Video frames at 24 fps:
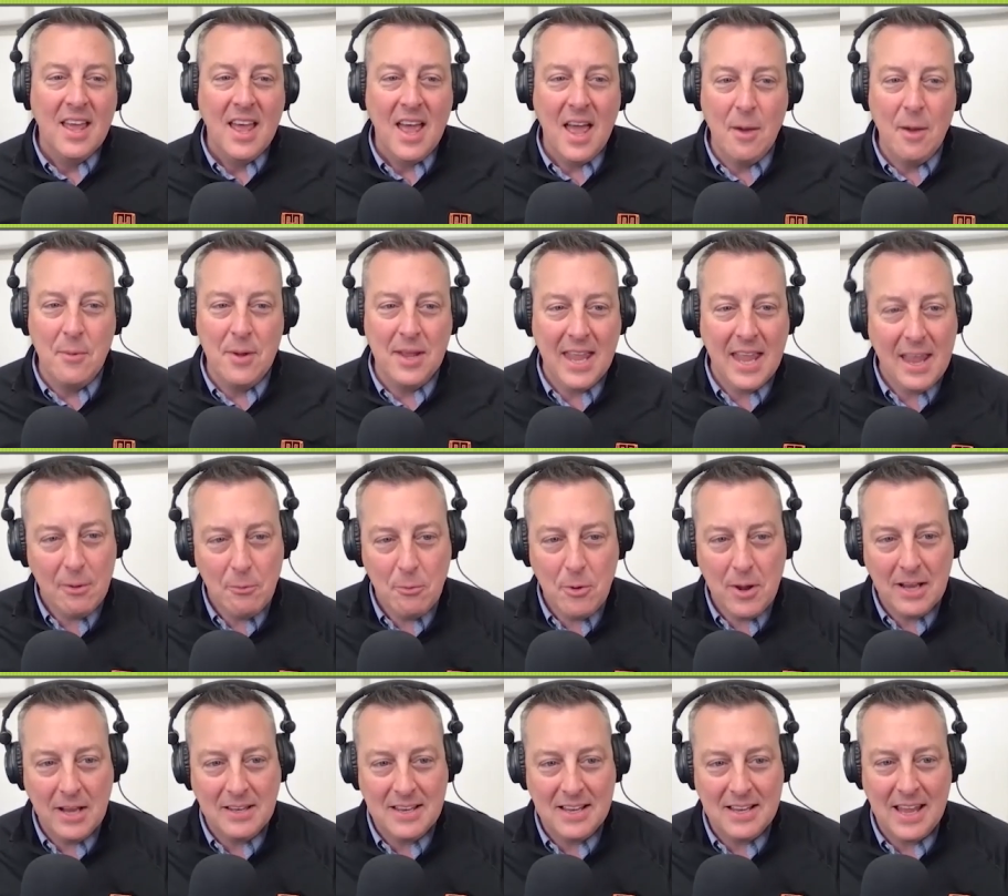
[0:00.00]
And we can't
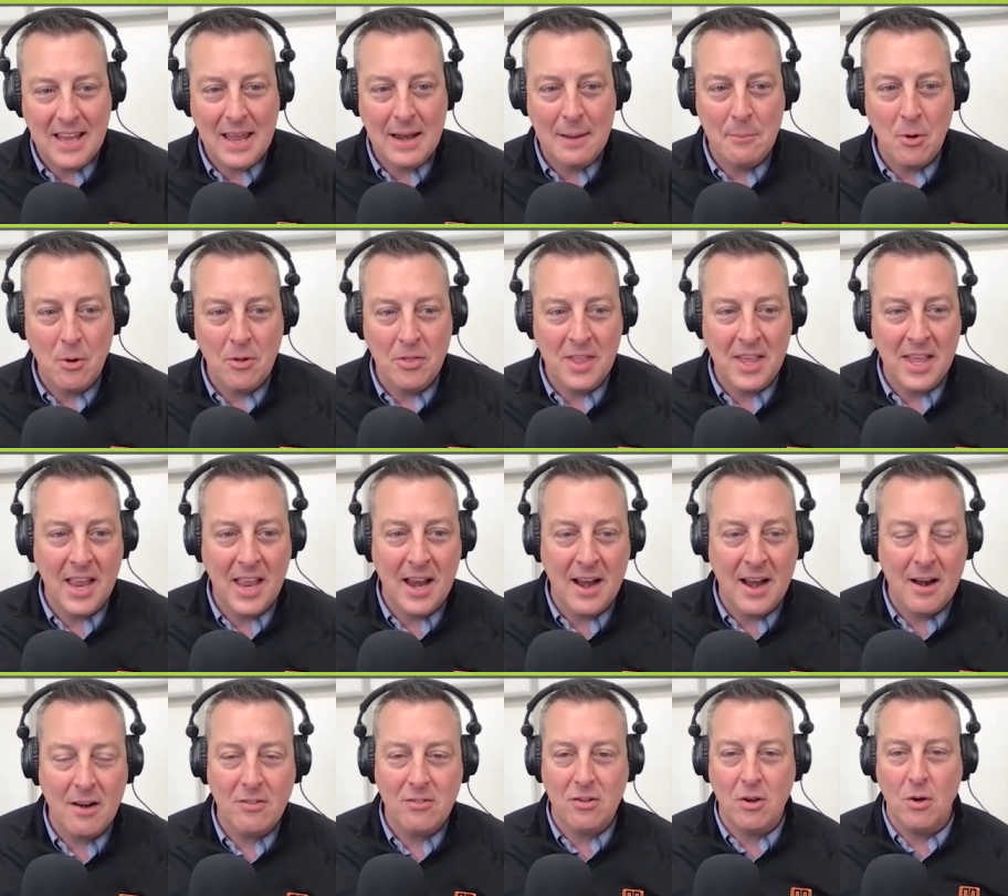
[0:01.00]
wait to get him on the
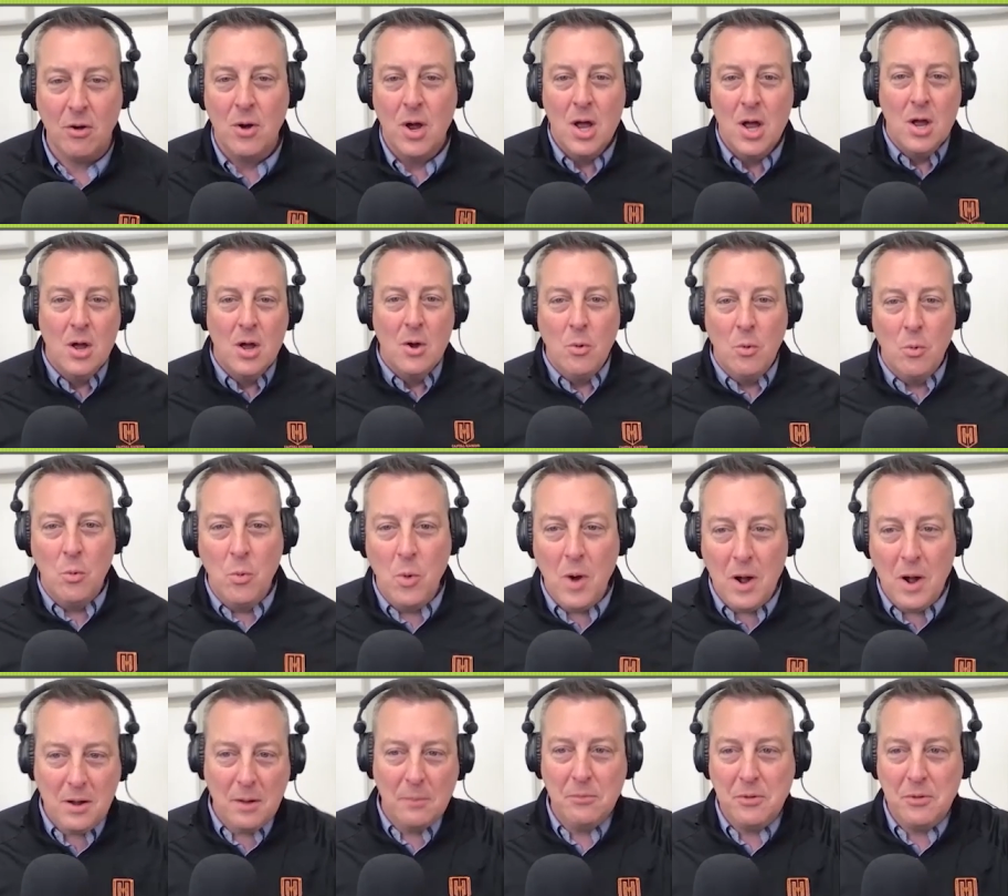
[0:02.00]
air. So
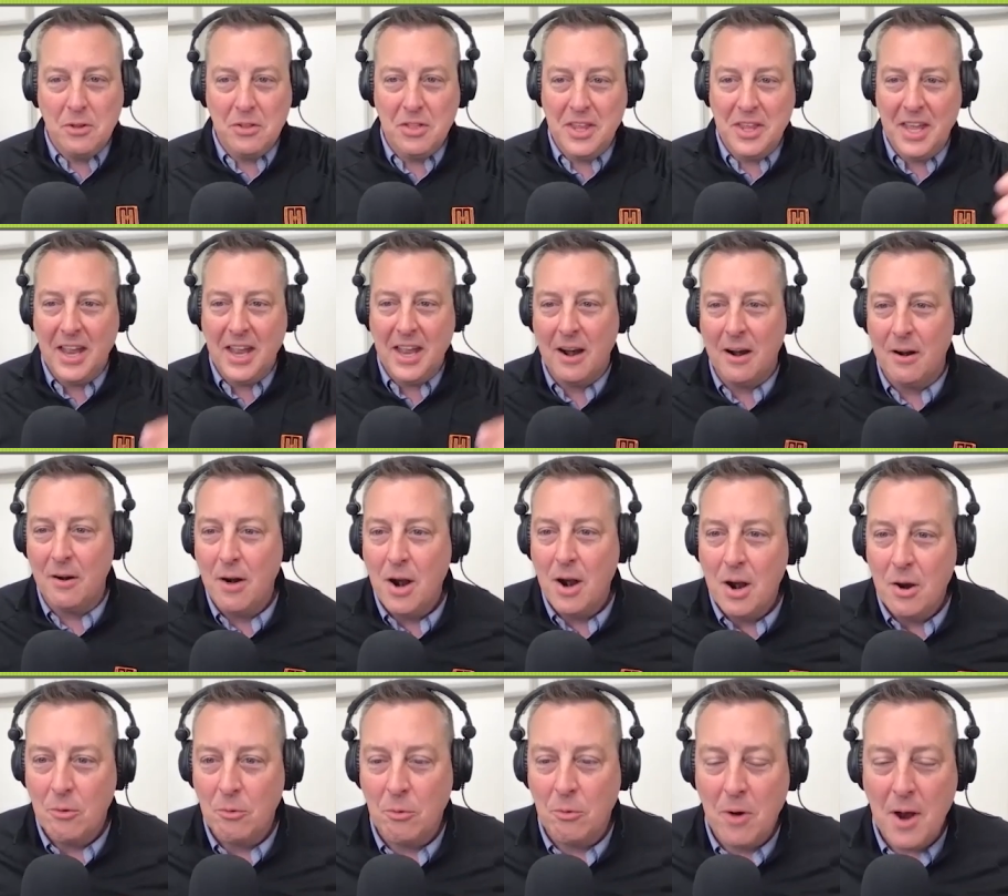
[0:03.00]
welcome to the air,
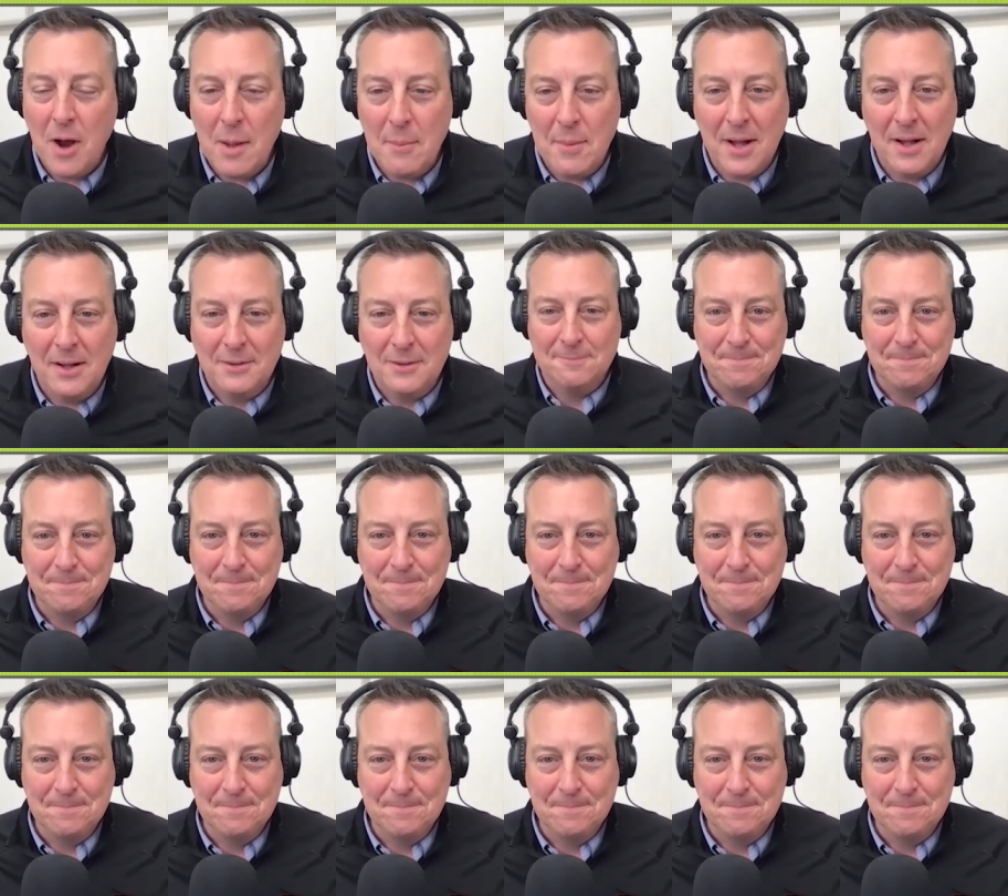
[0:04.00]
Rama.